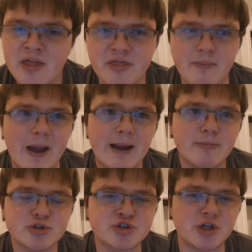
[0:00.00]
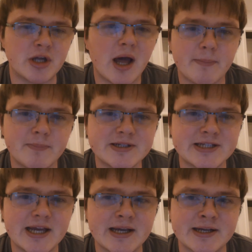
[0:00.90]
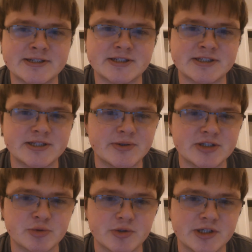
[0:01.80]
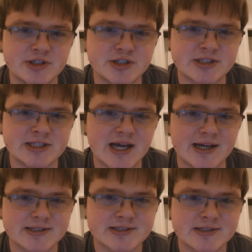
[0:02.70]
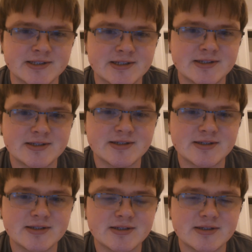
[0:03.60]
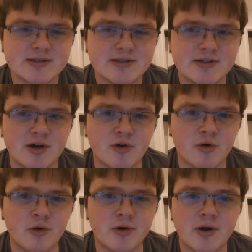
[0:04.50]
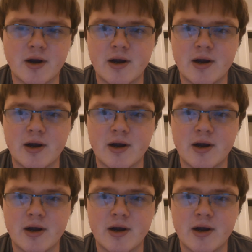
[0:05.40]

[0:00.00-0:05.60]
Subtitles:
the Bible should not be taken as a serious religious text or